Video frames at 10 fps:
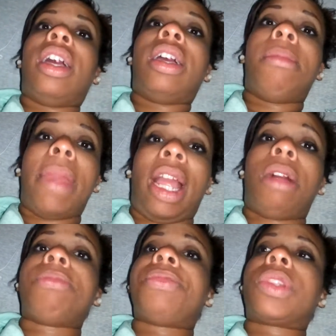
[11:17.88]

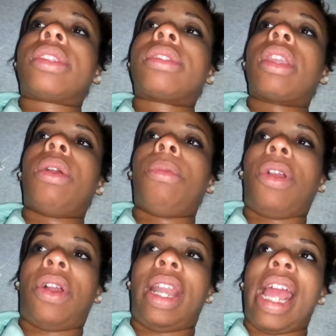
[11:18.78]
ma'am, we're
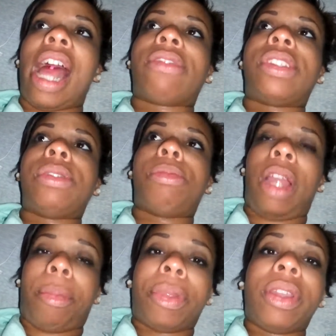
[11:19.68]
gonna have to
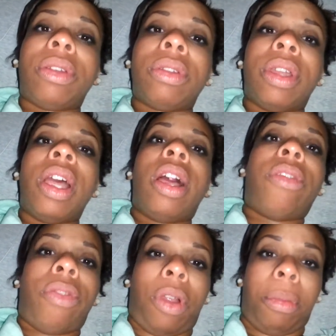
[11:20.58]
prep you
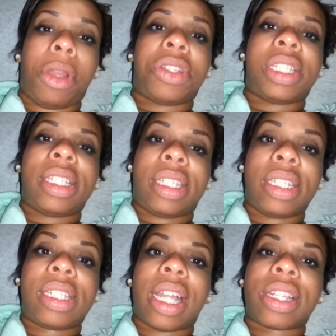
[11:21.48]
for emergency
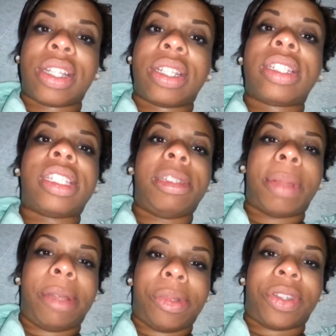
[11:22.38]
C-section. These
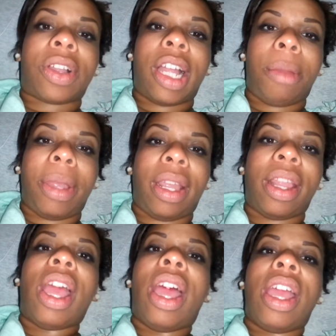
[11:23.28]
babies are coming.
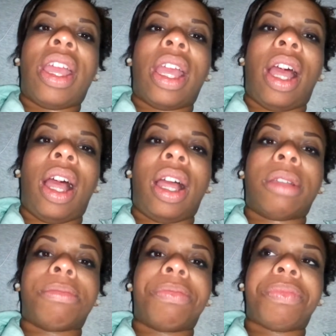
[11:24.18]

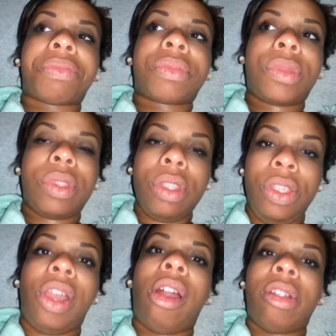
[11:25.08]
Um,
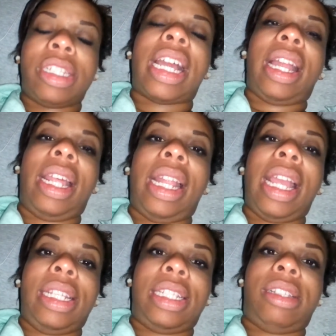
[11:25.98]
you're already dilated
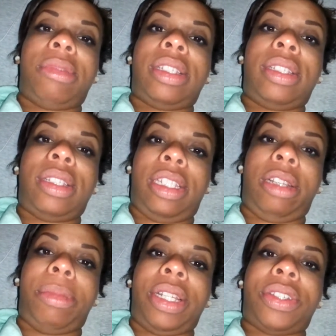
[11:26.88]
8
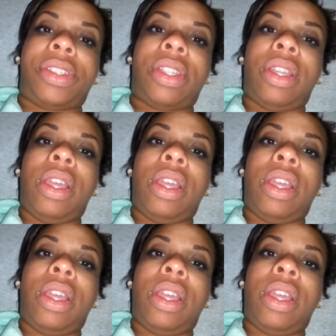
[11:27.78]
centimeters.